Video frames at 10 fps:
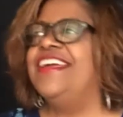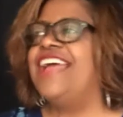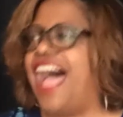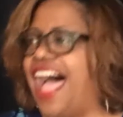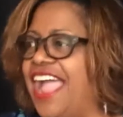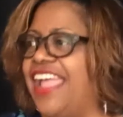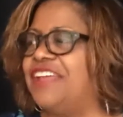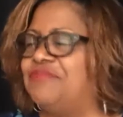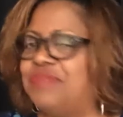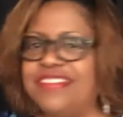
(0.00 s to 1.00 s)
I
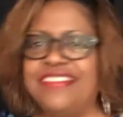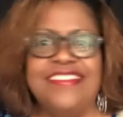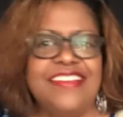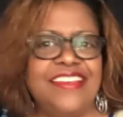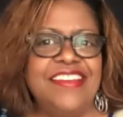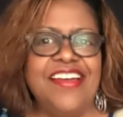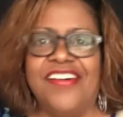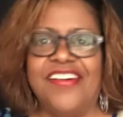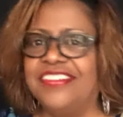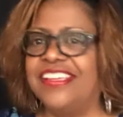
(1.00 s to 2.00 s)
had been, you
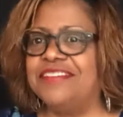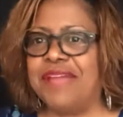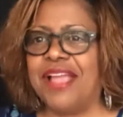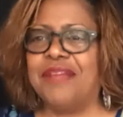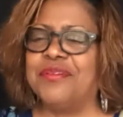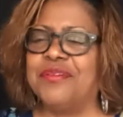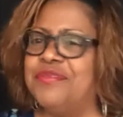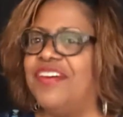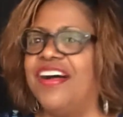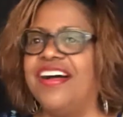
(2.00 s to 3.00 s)
know, getting my
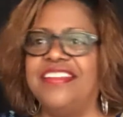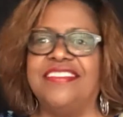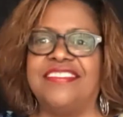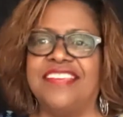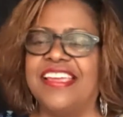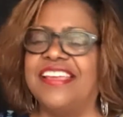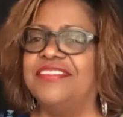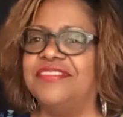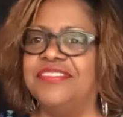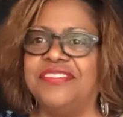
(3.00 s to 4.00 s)
groove on
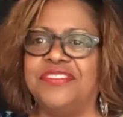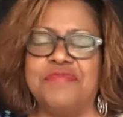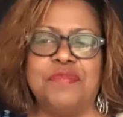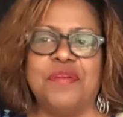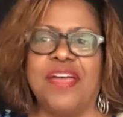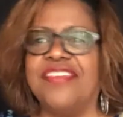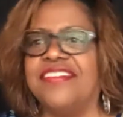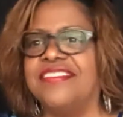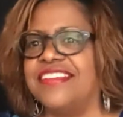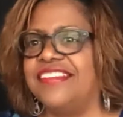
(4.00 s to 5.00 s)
singing Doobie
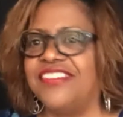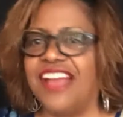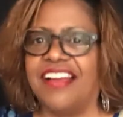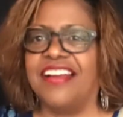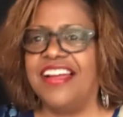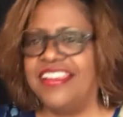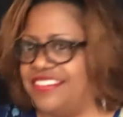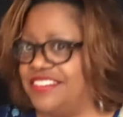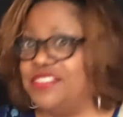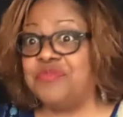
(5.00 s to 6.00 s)
Brothers and Chaka Khan
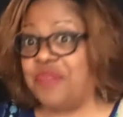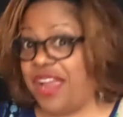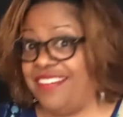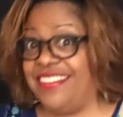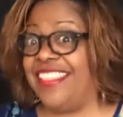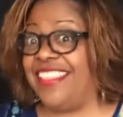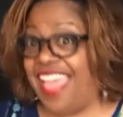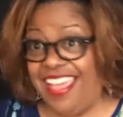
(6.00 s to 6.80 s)
tunes prior to that.